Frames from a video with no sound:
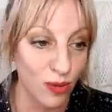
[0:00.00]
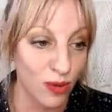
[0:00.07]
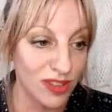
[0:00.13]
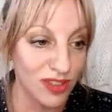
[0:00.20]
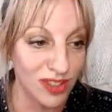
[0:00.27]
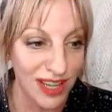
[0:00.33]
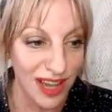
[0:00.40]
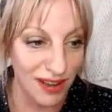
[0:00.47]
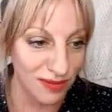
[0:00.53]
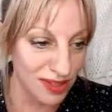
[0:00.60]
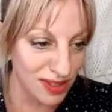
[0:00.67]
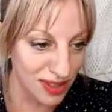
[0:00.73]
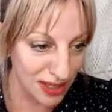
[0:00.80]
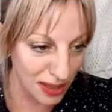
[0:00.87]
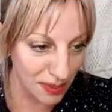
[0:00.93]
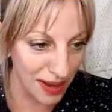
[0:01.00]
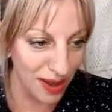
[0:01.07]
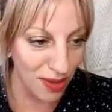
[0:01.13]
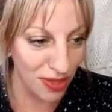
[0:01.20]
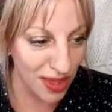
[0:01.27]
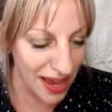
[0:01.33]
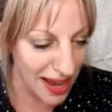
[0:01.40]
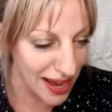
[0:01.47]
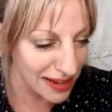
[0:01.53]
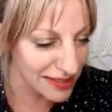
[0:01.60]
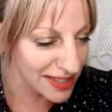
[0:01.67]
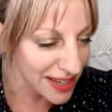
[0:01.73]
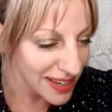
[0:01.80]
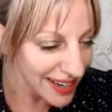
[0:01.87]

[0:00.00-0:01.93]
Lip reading: We'll just have to see about that.